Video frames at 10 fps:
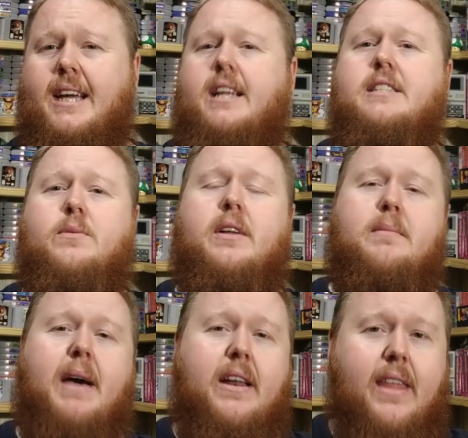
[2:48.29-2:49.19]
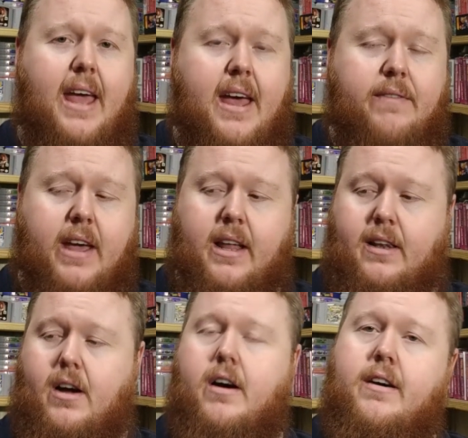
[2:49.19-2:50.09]
It doesn't really matter. They have a
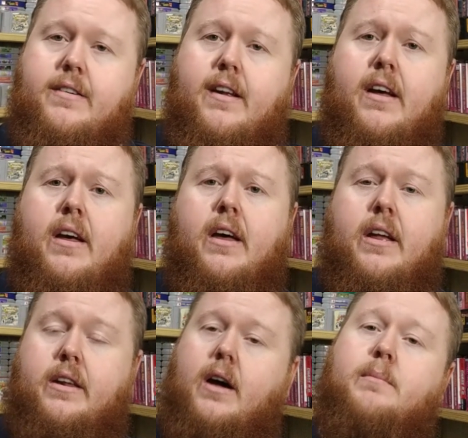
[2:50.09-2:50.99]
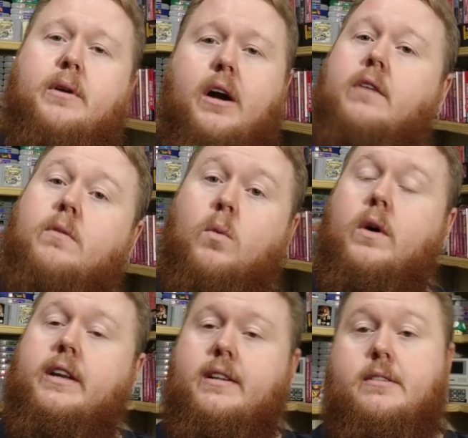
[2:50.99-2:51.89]
large number of
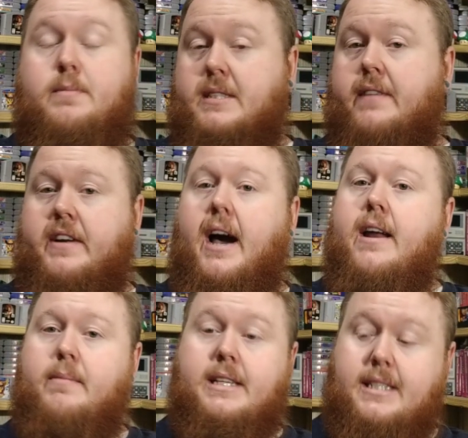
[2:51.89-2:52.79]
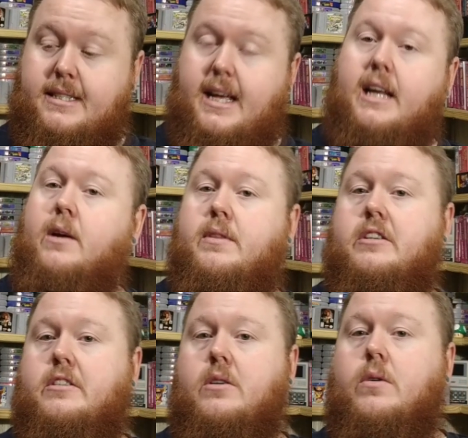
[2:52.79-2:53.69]
one specific item. That's exactly what
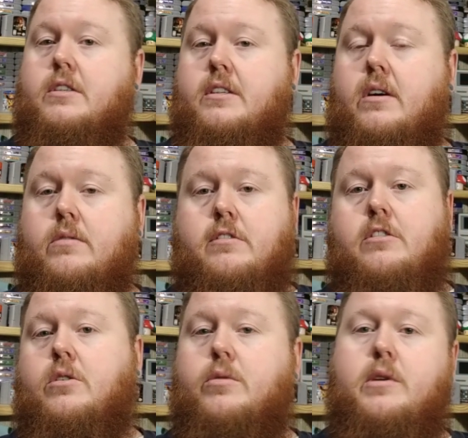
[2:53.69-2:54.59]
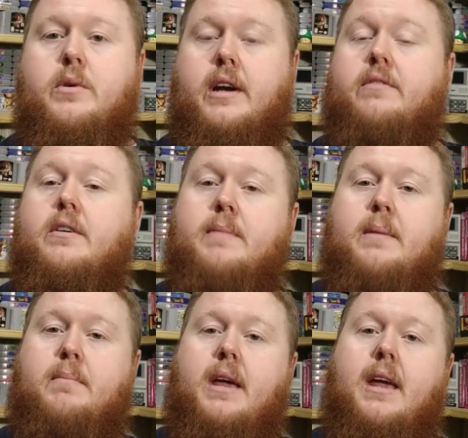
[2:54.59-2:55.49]
their store is known, jewelry, whatever it
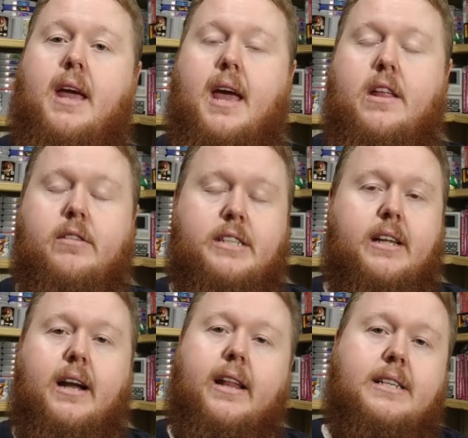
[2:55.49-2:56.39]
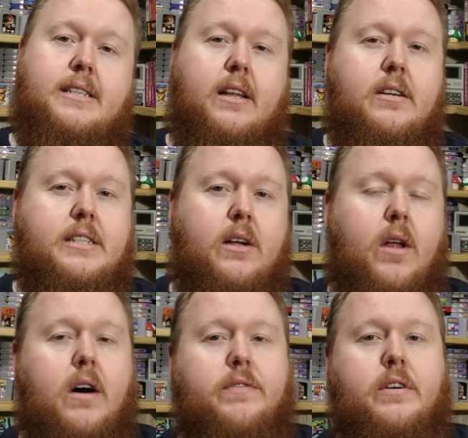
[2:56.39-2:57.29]
may be. And you see a lot of these sellers,
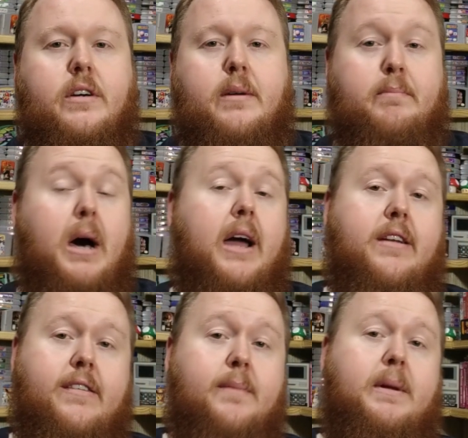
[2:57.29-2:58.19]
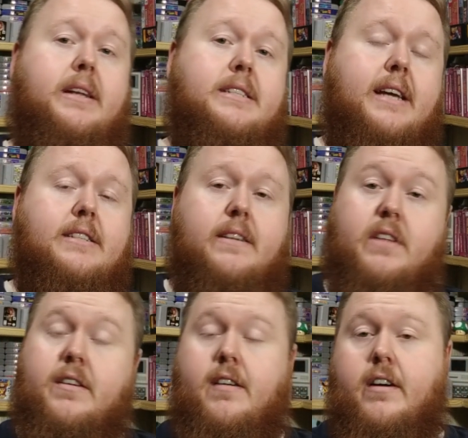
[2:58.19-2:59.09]
they'll offer combined shipping discounts
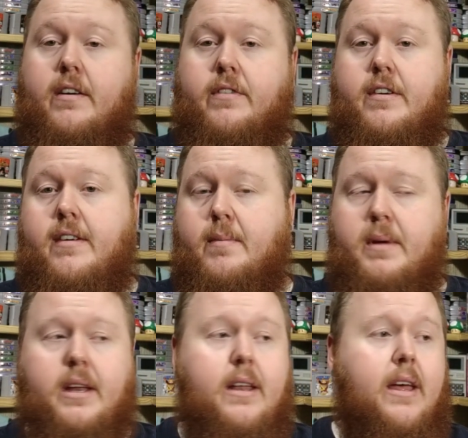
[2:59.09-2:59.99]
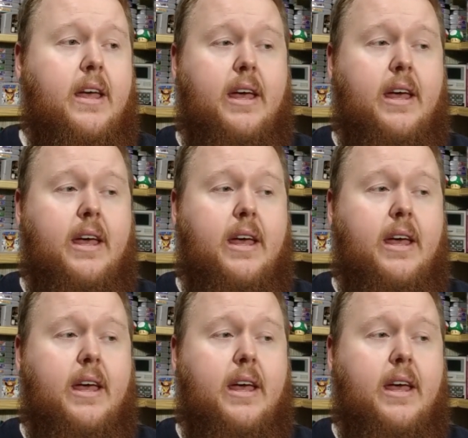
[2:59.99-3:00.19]
that they charge for shipping.